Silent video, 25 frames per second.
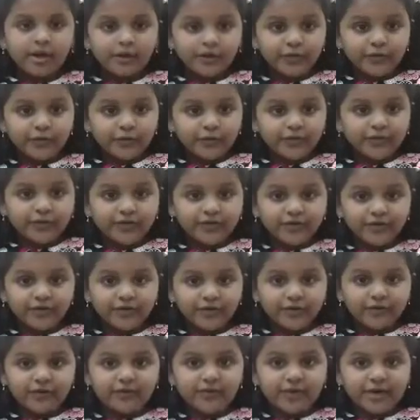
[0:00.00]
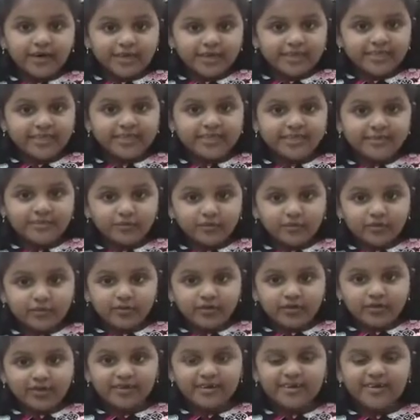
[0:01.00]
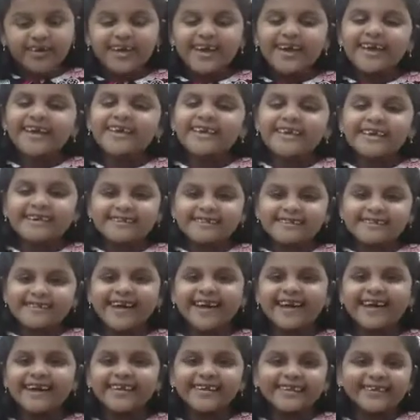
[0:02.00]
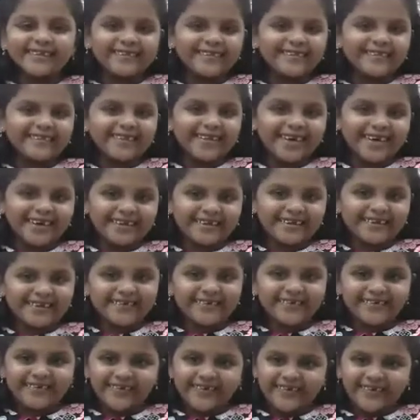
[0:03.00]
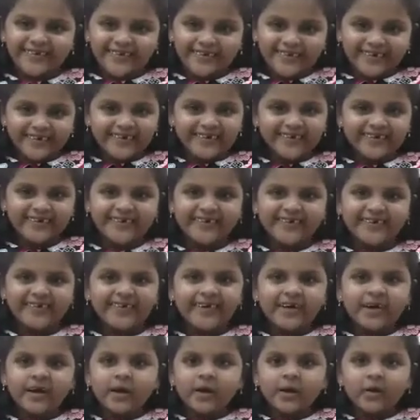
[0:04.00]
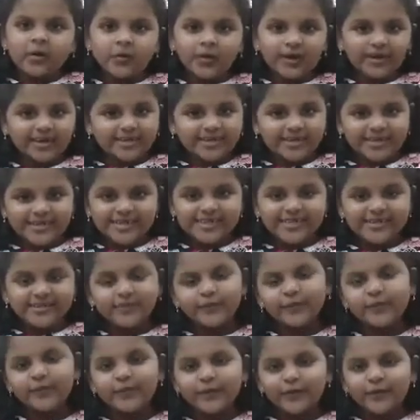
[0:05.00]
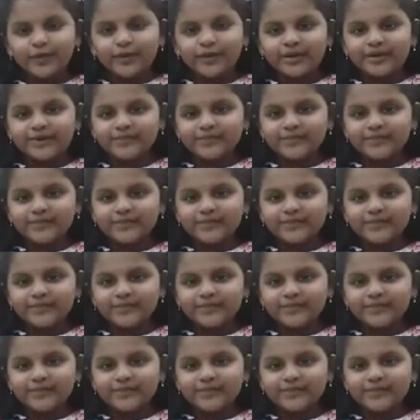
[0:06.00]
Do you know what is a moon? Yes, I know that you all know what is moon.